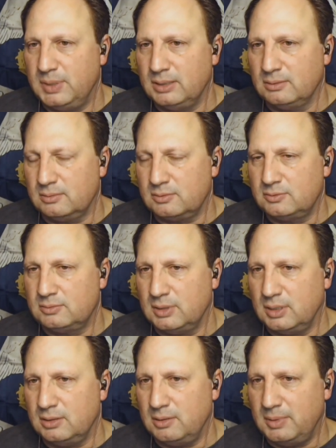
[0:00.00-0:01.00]
been,
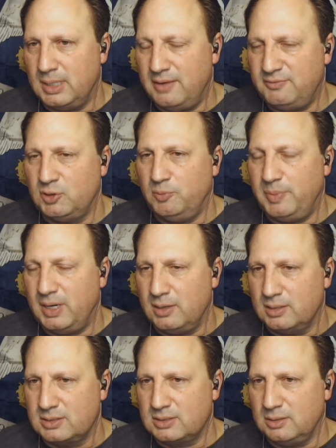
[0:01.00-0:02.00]
after your
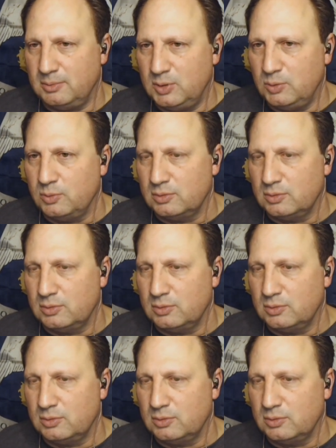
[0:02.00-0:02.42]
parents, you know,